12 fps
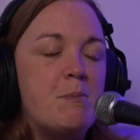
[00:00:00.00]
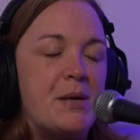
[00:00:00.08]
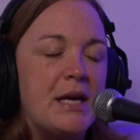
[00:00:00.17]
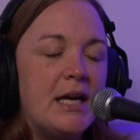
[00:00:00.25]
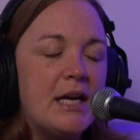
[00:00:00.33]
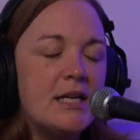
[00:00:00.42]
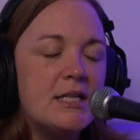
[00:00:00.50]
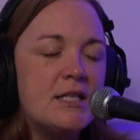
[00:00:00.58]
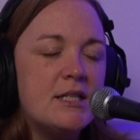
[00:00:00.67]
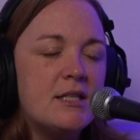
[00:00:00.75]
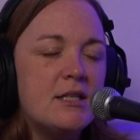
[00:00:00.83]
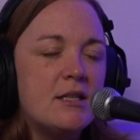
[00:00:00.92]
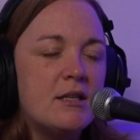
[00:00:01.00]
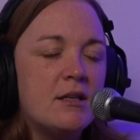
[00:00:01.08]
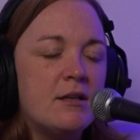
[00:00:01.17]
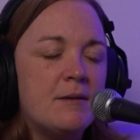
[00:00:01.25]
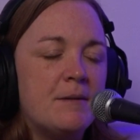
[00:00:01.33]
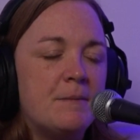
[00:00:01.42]
biggest
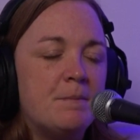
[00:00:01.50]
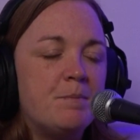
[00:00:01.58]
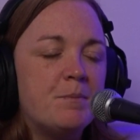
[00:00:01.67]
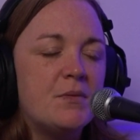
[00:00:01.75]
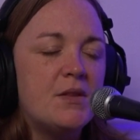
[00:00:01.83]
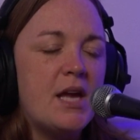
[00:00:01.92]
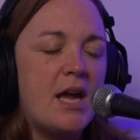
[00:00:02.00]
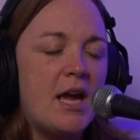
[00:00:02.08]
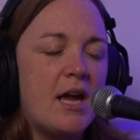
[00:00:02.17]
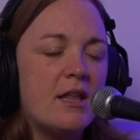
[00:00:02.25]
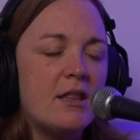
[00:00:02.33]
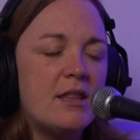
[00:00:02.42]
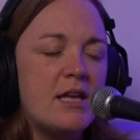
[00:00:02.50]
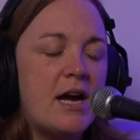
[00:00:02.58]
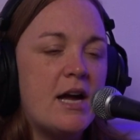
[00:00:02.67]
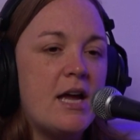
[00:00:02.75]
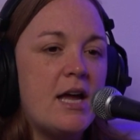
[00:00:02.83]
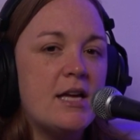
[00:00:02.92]
something
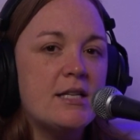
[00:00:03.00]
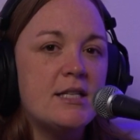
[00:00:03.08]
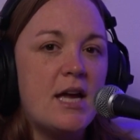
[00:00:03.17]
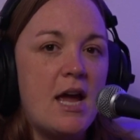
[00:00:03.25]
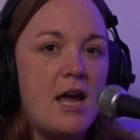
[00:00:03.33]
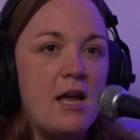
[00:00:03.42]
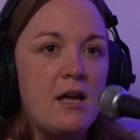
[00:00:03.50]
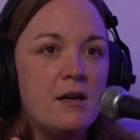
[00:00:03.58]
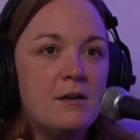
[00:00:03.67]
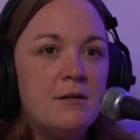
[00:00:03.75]
that is a